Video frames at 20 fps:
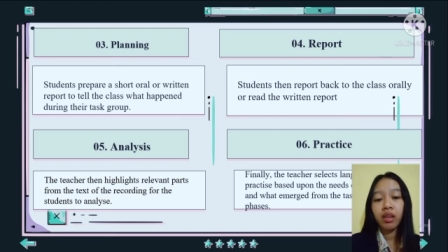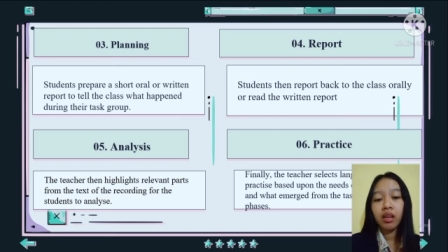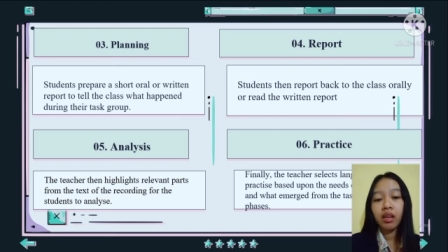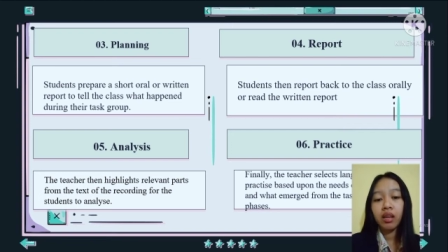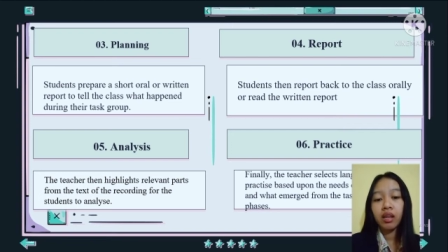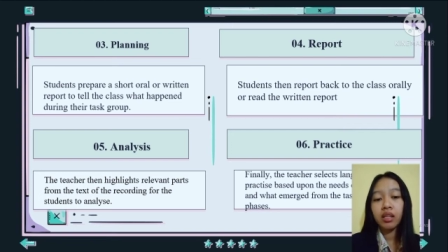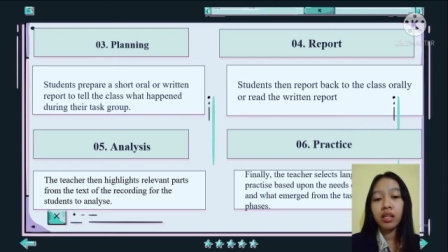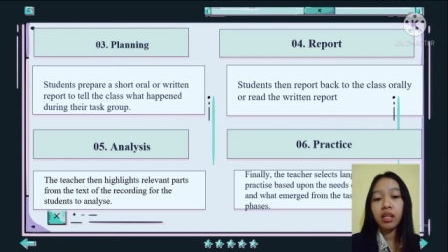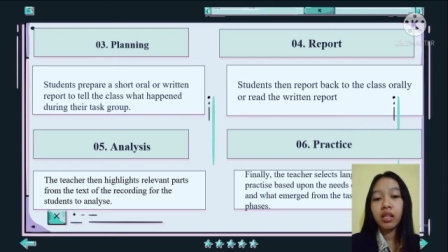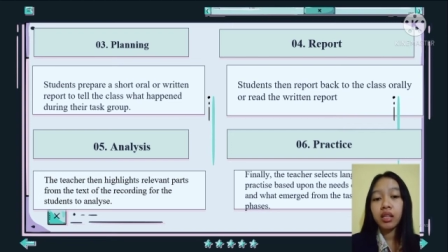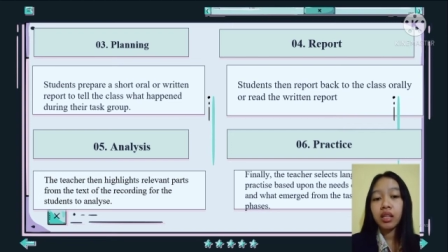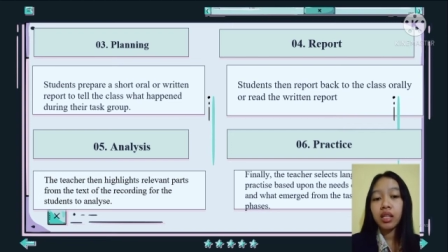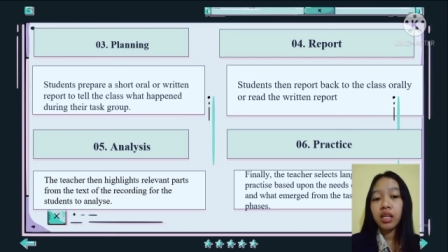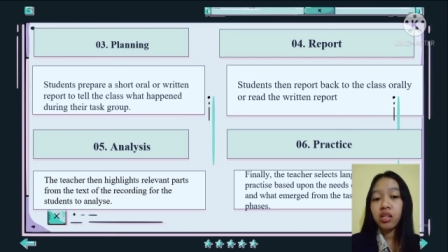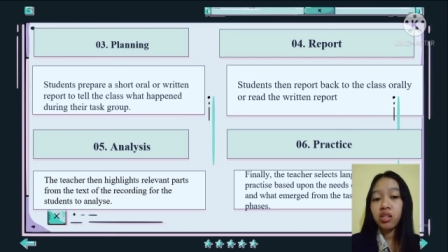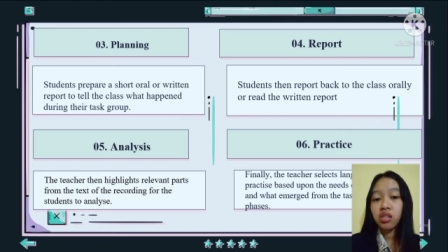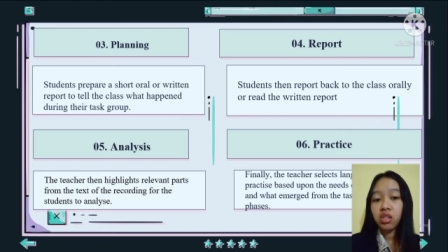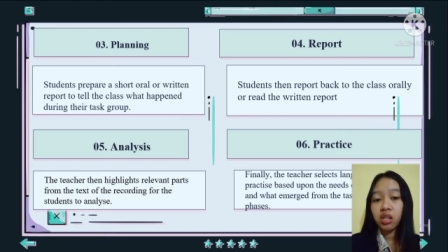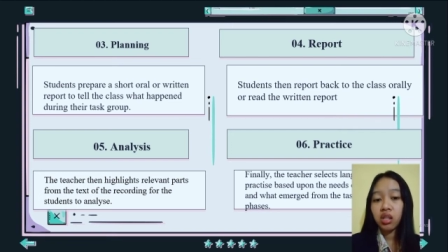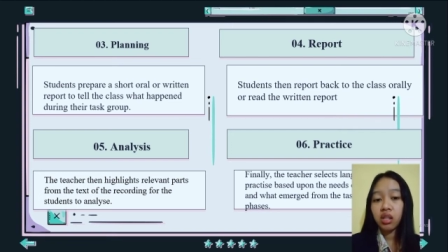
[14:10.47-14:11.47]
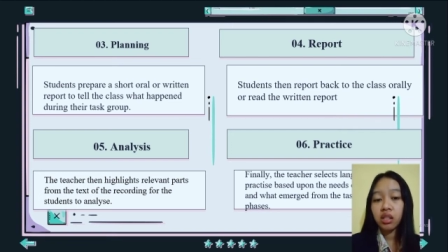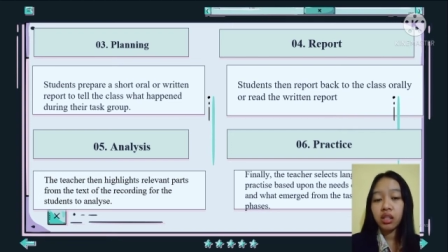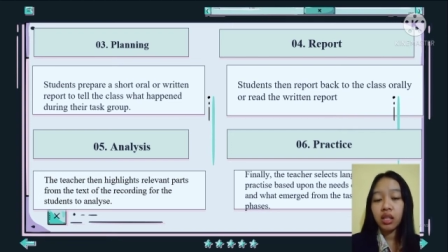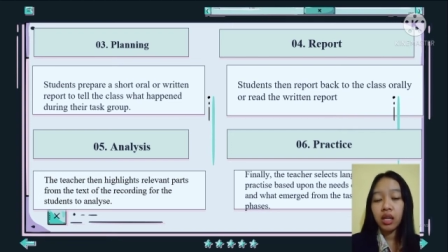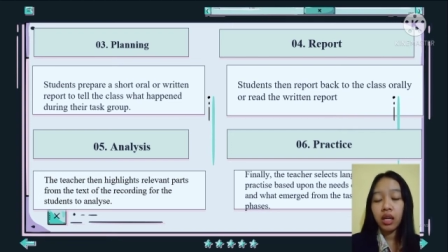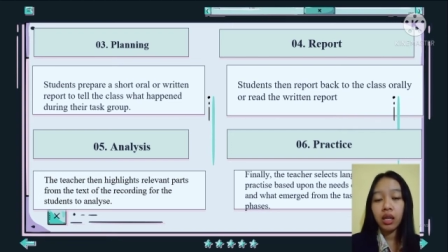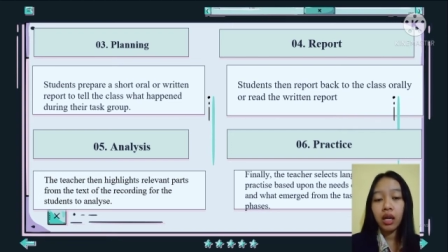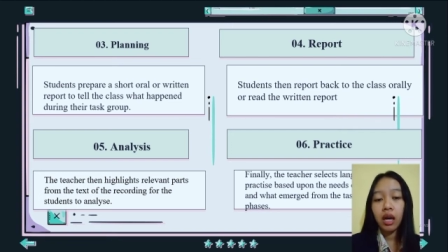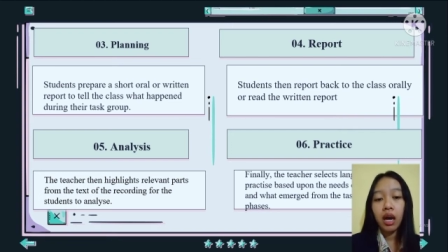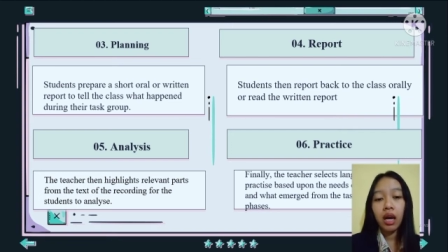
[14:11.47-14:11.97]
The teacher then
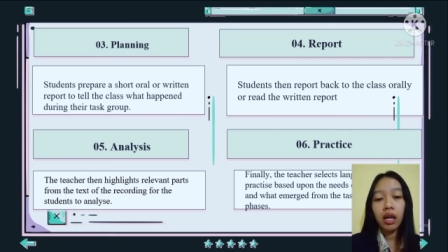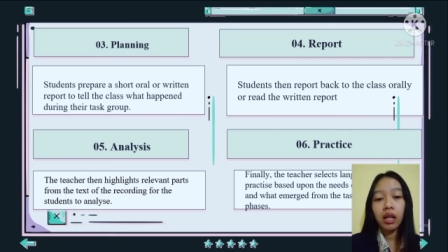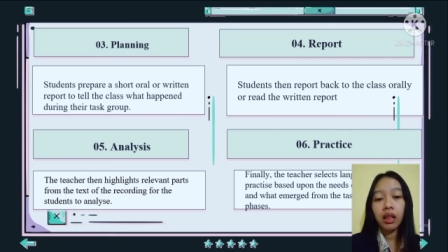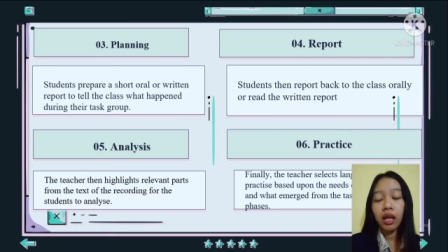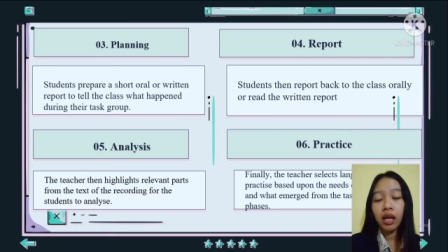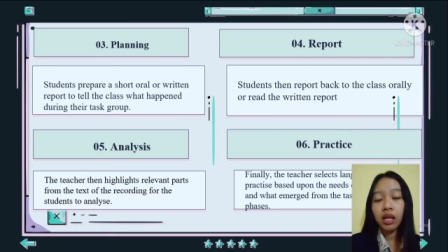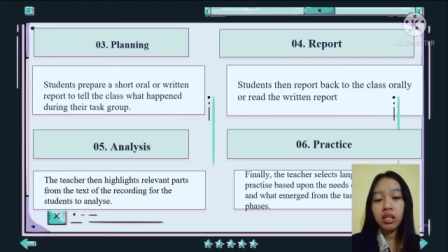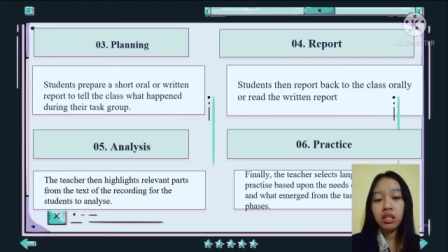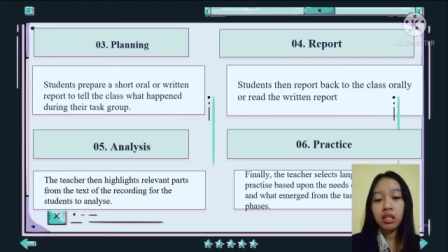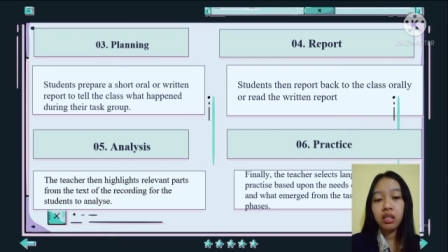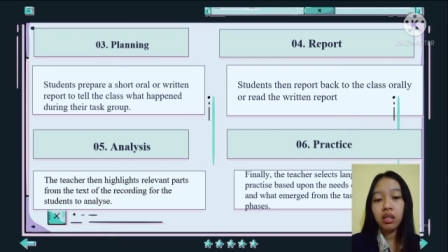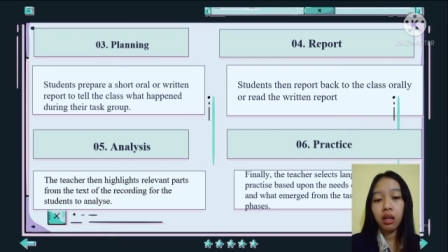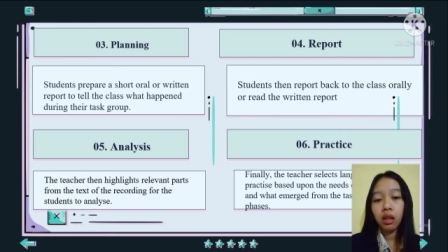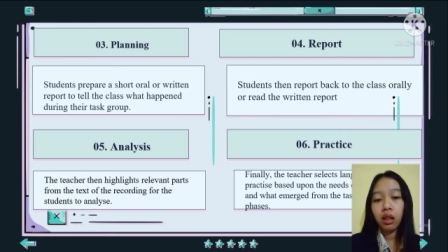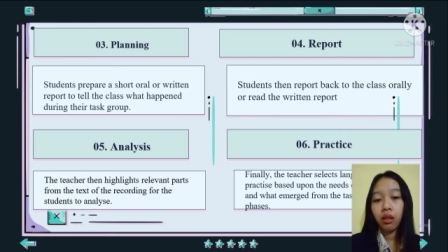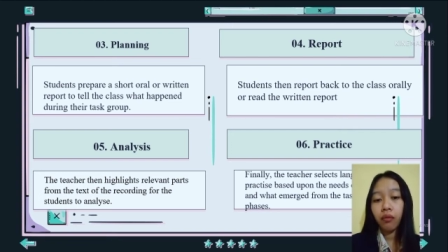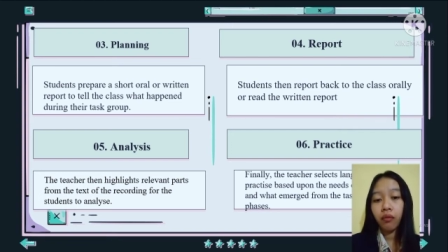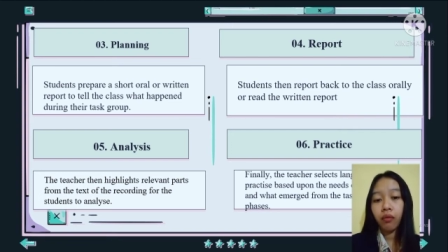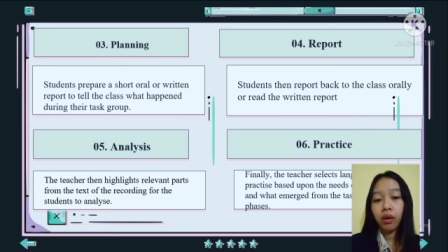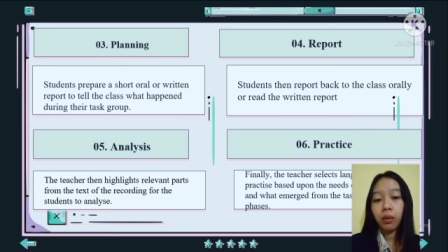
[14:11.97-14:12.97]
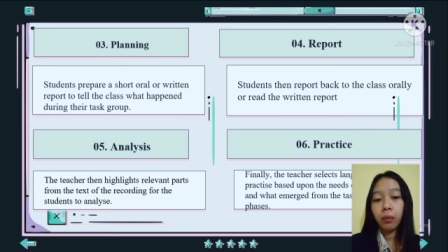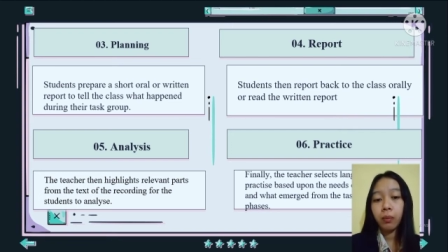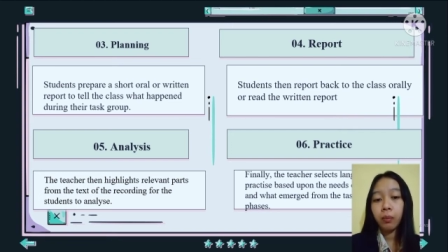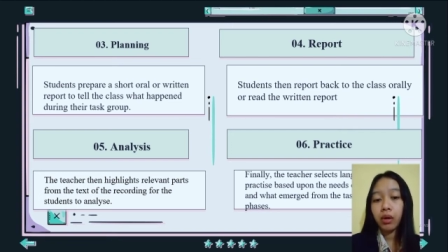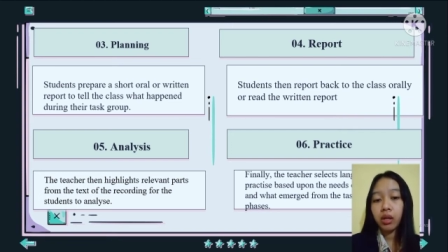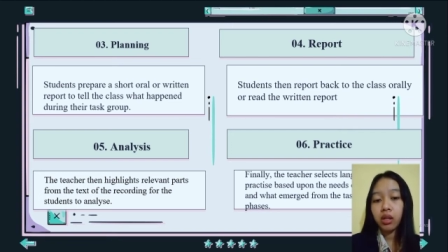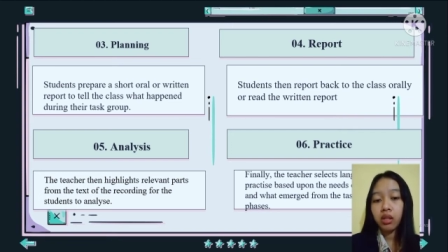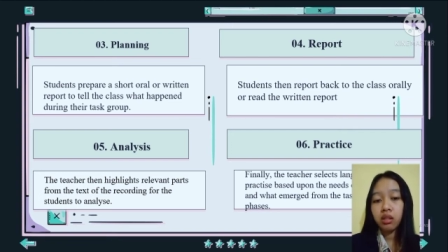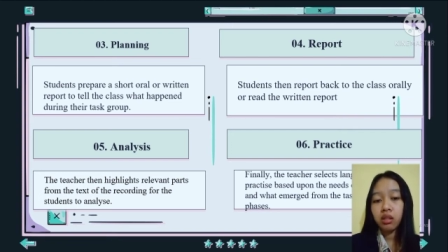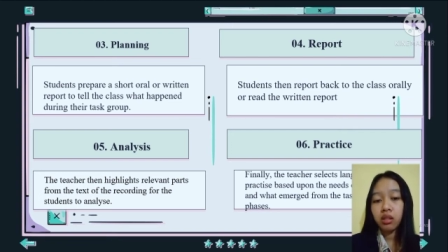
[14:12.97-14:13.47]
highlights relevant
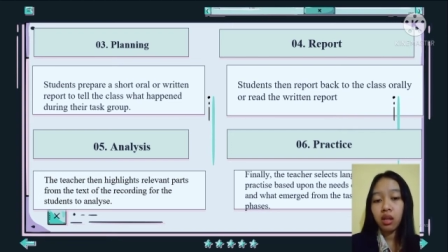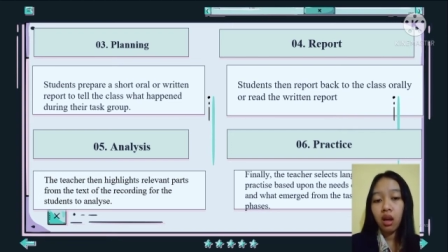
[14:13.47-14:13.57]
parts